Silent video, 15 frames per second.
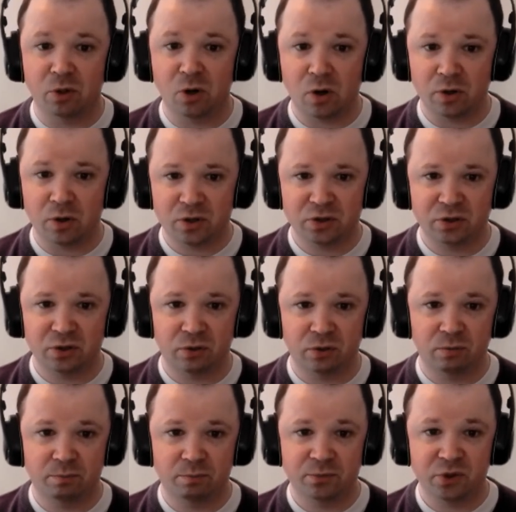not
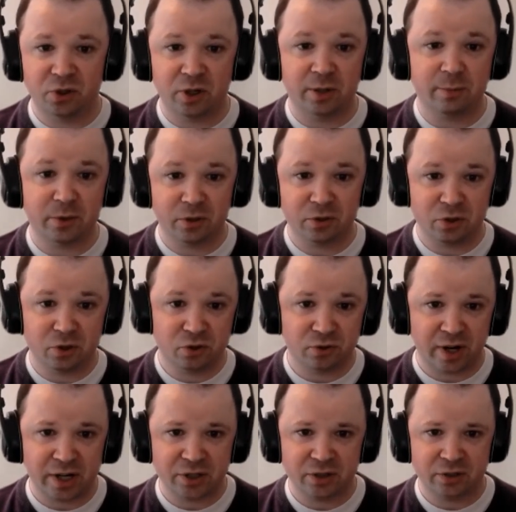to sodium
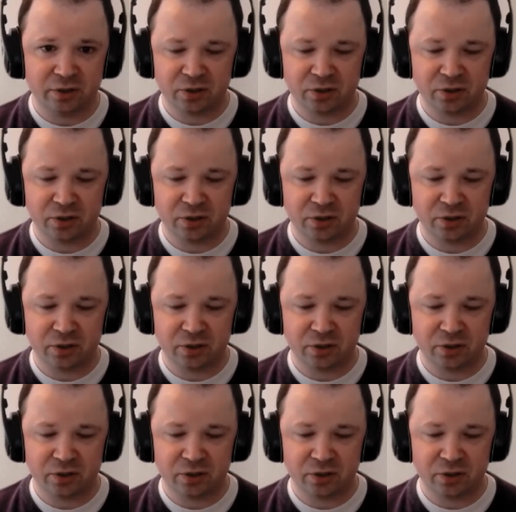concentration.